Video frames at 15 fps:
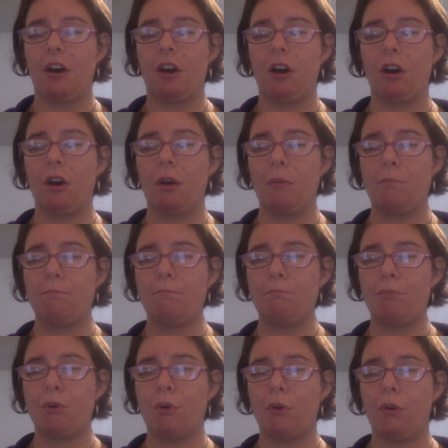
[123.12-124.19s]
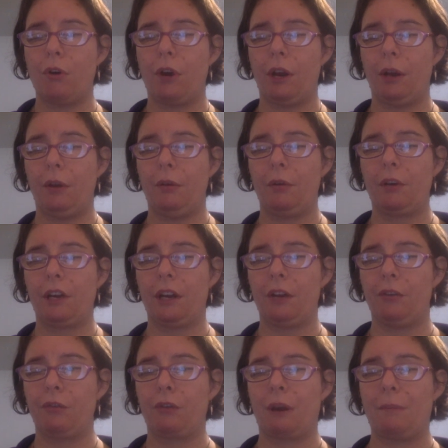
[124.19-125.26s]
are poor and kind
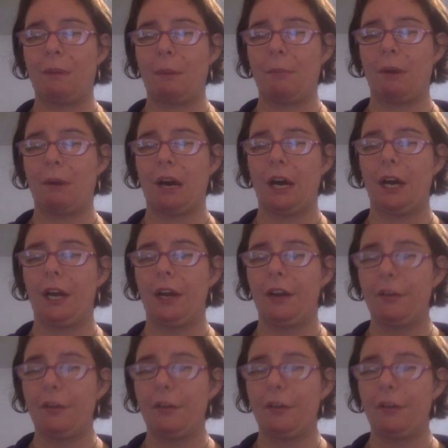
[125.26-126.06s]
of scraping by.